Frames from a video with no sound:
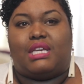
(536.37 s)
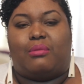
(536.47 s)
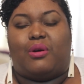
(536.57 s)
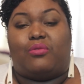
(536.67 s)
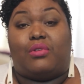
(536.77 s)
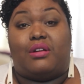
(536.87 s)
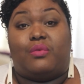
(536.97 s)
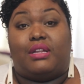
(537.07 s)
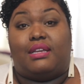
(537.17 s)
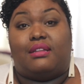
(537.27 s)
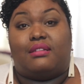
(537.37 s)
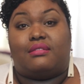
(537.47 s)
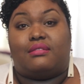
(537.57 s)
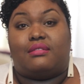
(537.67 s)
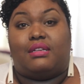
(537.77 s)
run with it.
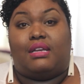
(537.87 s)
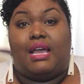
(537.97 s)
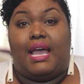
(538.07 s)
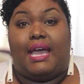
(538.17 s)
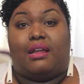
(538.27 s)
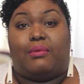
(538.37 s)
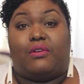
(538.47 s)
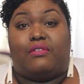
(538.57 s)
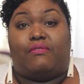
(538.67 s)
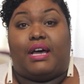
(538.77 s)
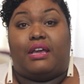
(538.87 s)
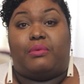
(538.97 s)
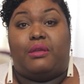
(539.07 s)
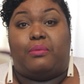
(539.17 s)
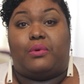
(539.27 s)
And I'm going to find
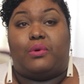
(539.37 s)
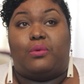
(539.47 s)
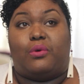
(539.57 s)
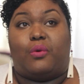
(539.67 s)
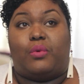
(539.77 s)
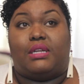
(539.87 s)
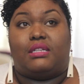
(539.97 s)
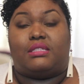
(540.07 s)
people who are willing